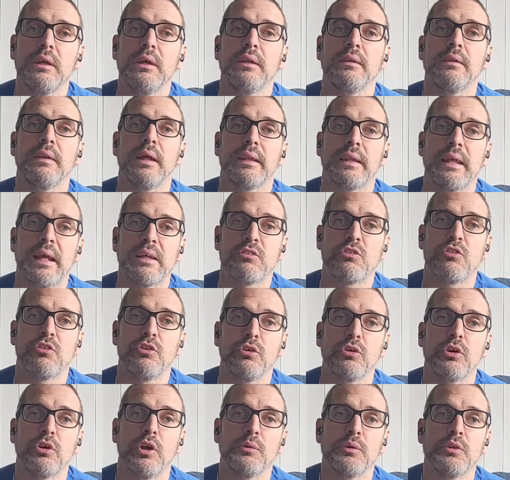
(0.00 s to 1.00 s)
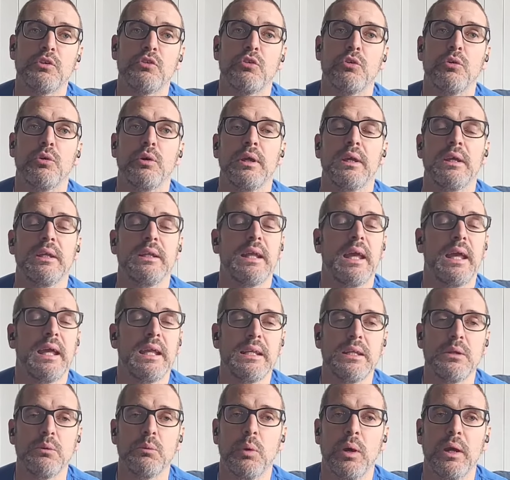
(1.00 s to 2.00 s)
Now that's not going to in
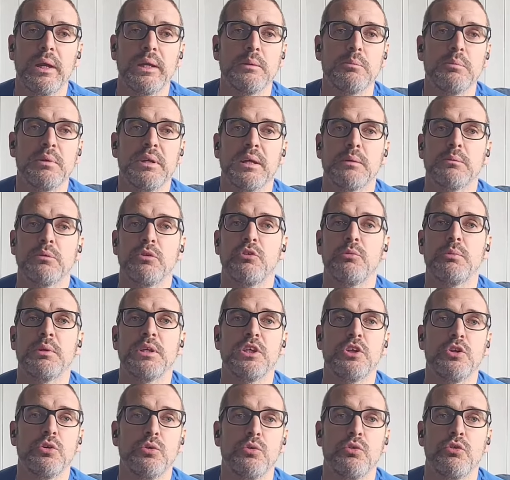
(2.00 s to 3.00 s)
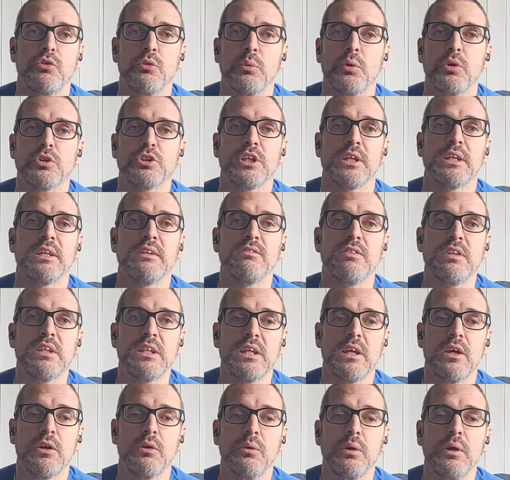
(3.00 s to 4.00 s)
any way be able to be used to watch any
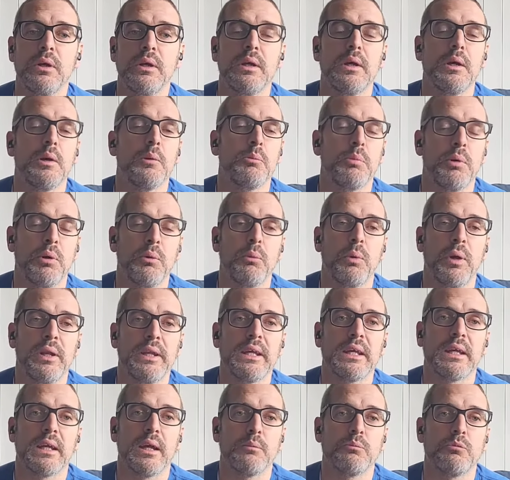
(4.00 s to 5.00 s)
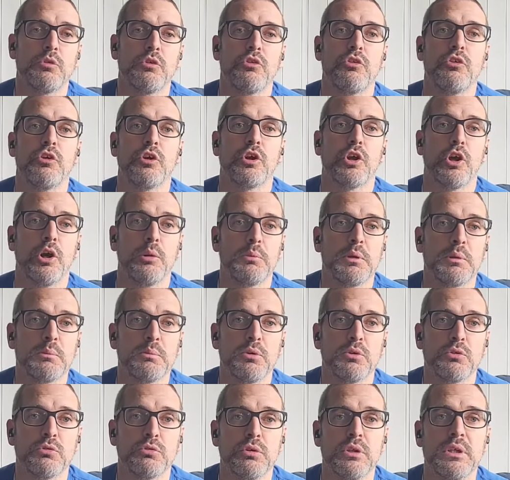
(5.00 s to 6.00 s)
video, but when it comes to comic
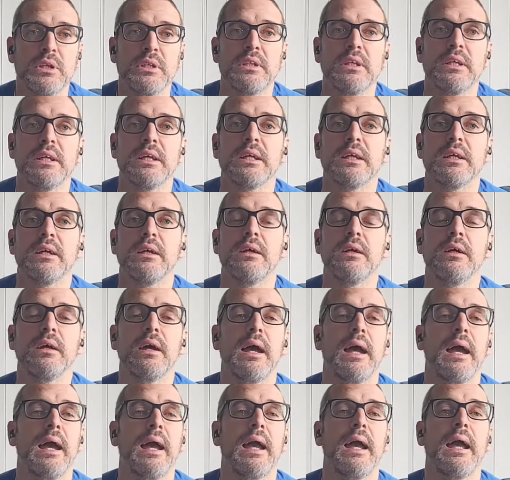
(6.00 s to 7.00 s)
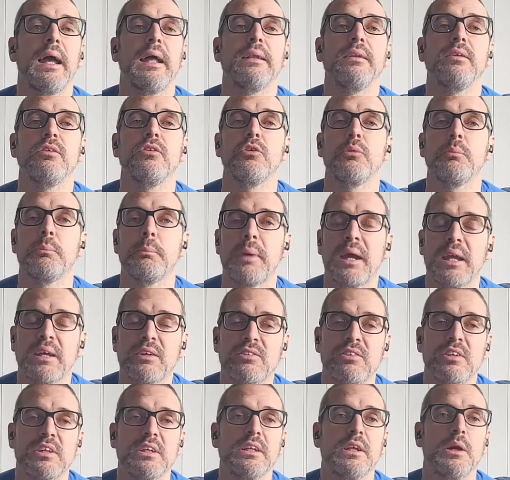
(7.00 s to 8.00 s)
book reading and
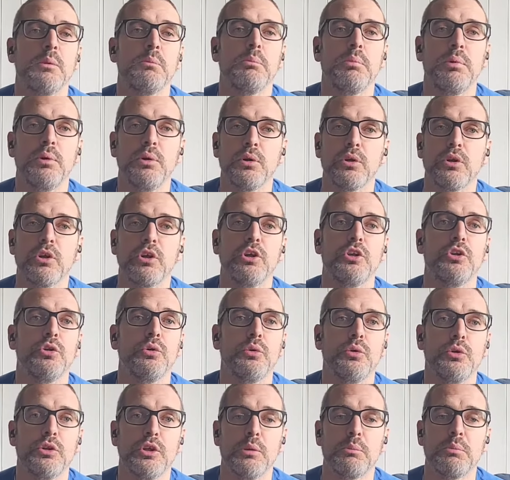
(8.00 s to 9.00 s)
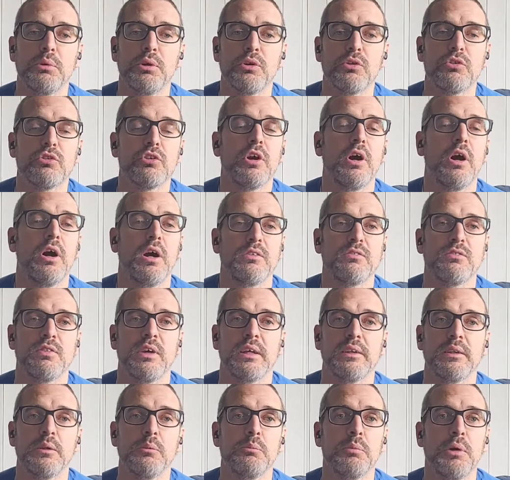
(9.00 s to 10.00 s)
magazine and book and audiobooks, I
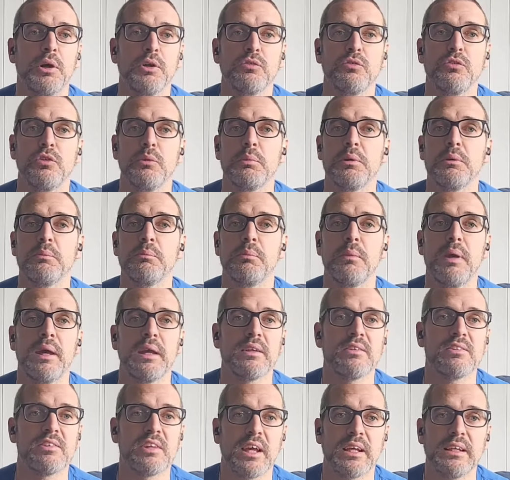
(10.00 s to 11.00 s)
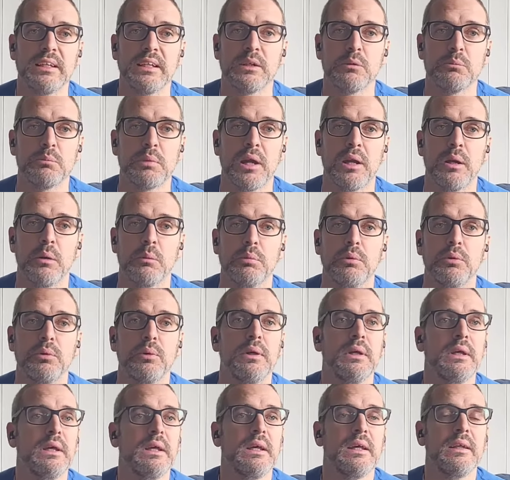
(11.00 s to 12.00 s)
found them both to be exactly comparable.
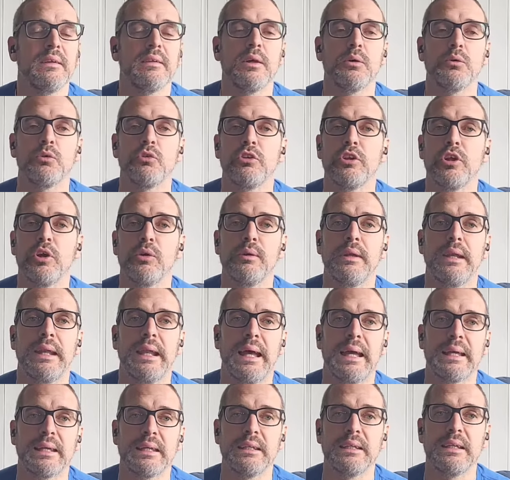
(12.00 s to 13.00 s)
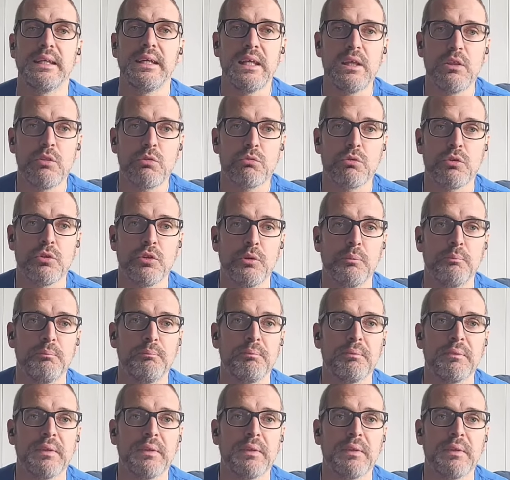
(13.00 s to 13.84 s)
There was no lag in either of them,